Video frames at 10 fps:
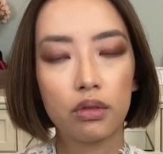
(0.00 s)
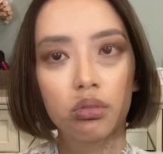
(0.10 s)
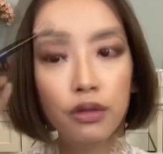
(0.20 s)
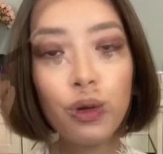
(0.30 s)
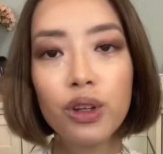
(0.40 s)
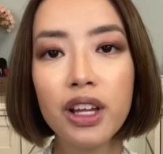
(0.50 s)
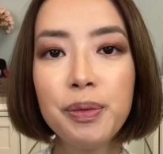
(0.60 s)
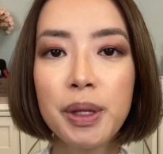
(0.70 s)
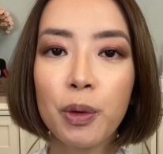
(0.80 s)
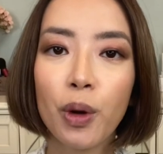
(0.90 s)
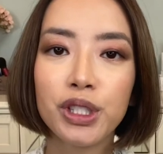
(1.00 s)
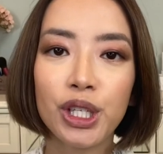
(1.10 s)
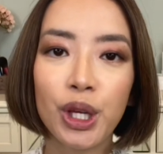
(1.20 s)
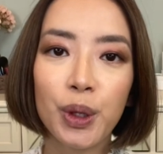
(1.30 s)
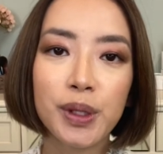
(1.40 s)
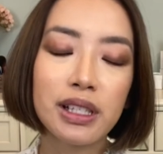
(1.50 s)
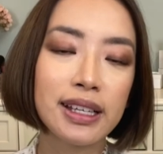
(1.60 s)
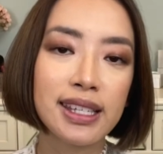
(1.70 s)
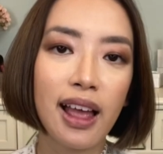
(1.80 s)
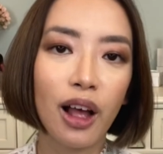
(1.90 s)
For lips, I'm going to use
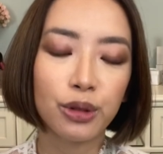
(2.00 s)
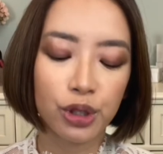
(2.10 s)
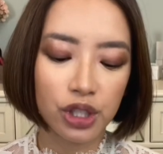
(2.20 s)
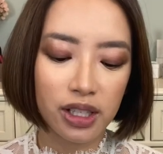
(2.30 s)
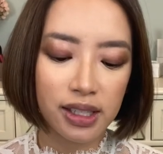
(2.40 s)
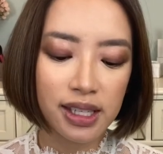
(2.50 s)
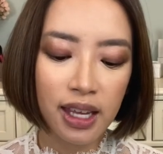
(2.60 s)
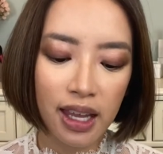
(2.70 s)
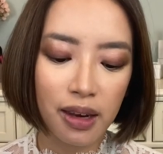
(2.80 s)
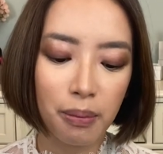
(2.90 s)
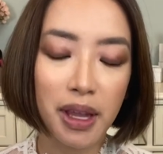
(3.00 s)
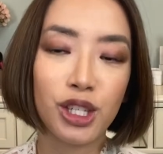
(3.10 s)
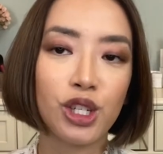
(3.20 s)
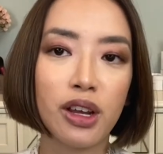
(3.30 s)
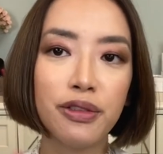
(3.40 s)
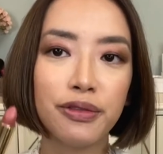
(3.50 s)
Lisa Eldridge's Kitten Mischief.